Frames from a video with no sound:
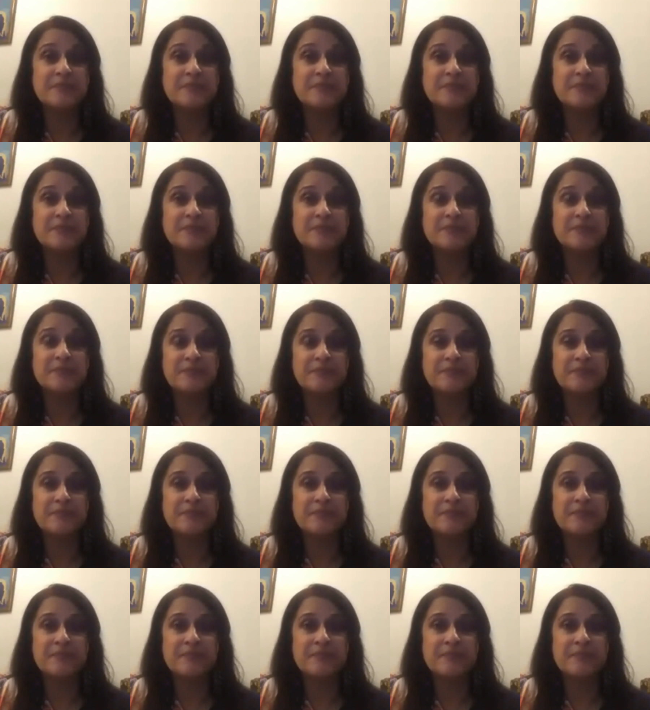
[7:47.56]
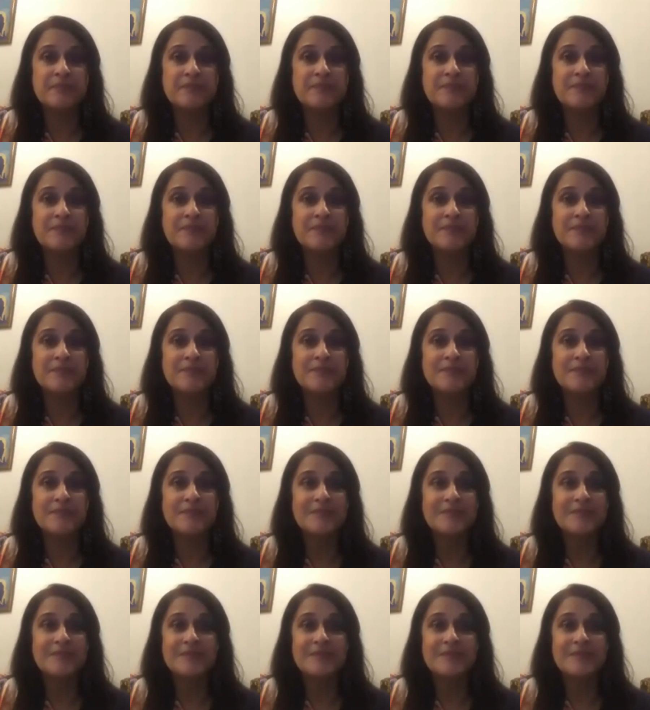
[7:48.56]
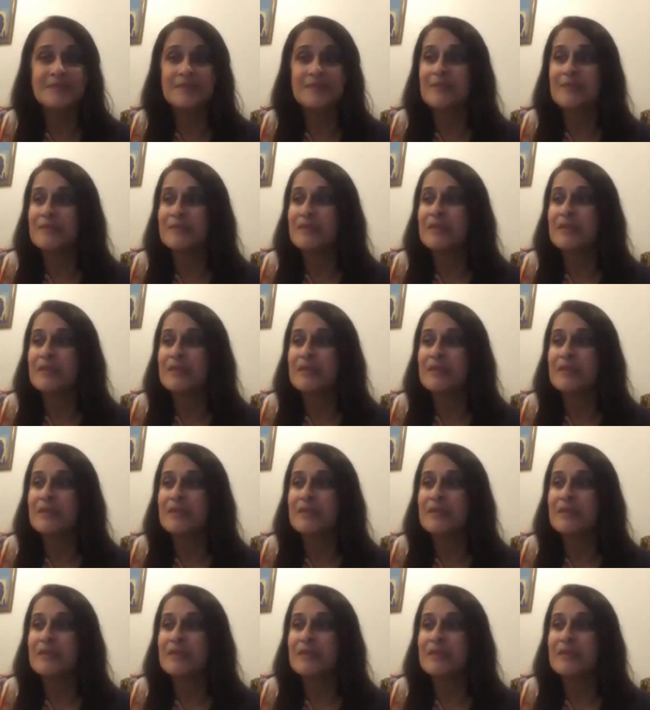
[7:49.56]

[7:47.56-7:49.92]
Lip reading: Nobody speaks.